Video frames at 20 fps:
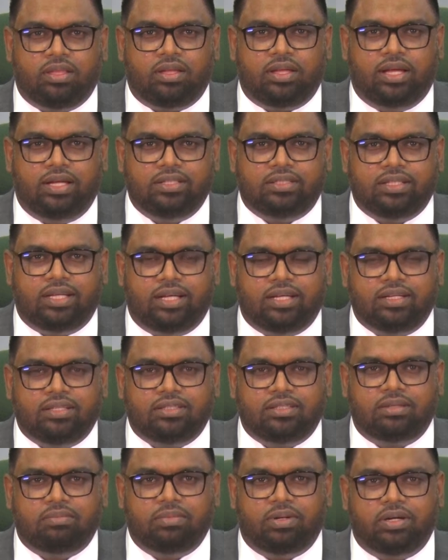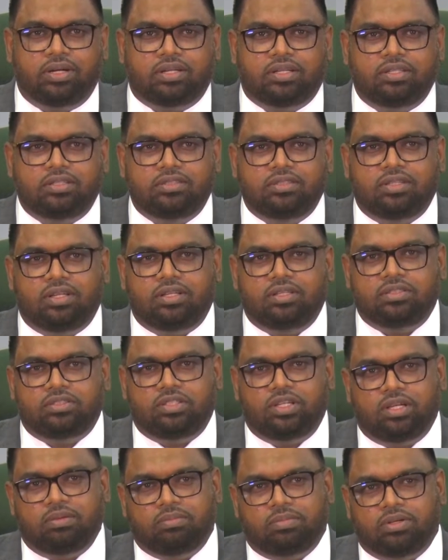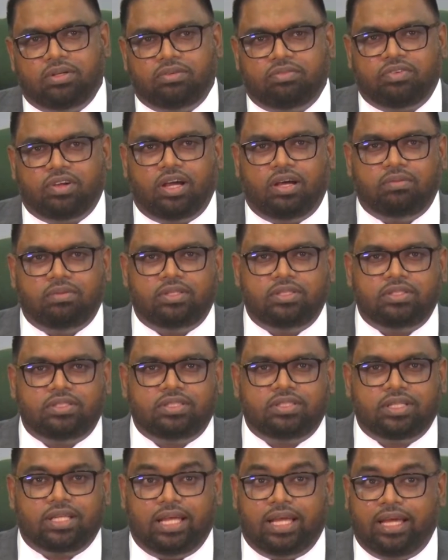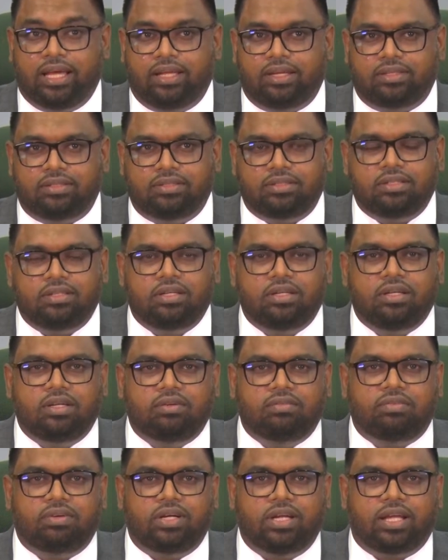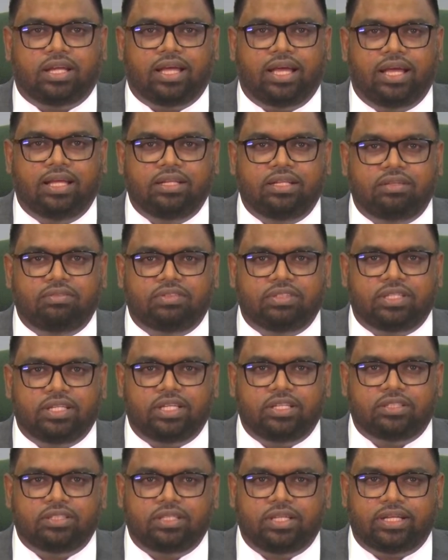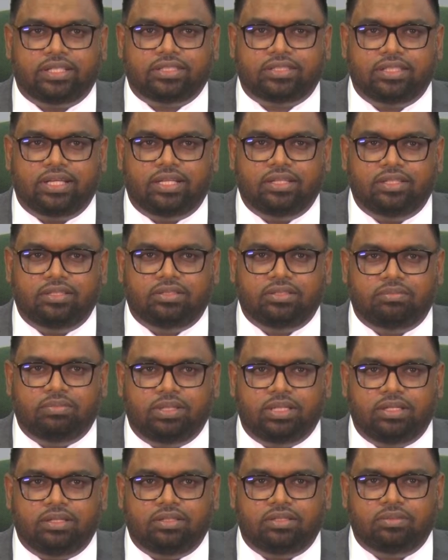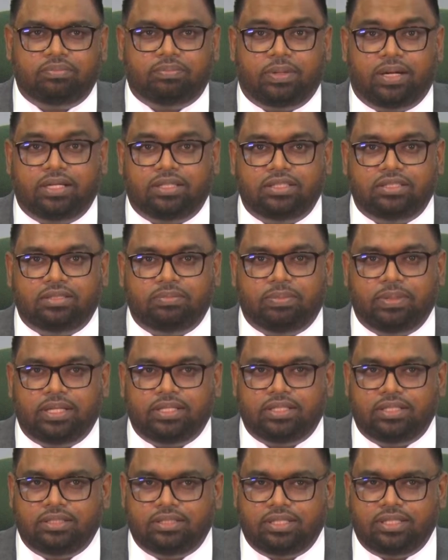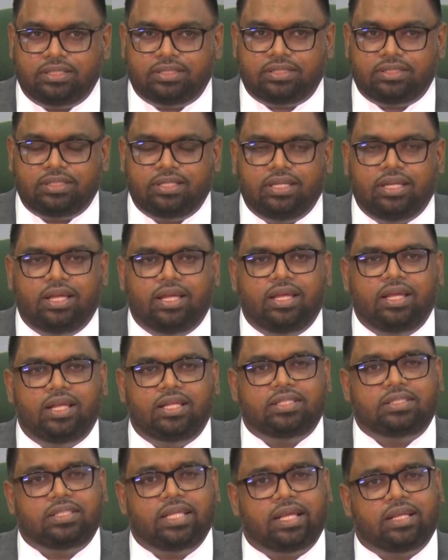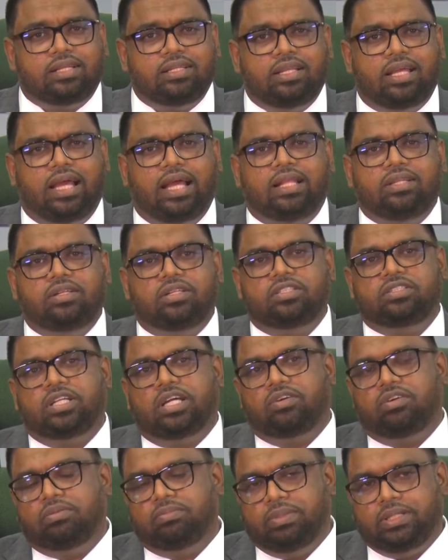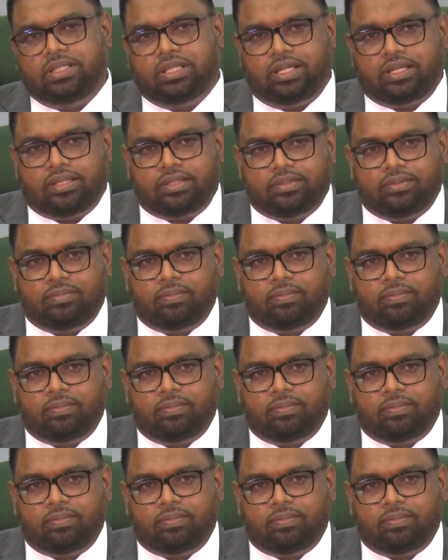I thank the American Chamber of Commerce, Guyana, for the kind invitation extended to me to participate in this, its second annual general meeting.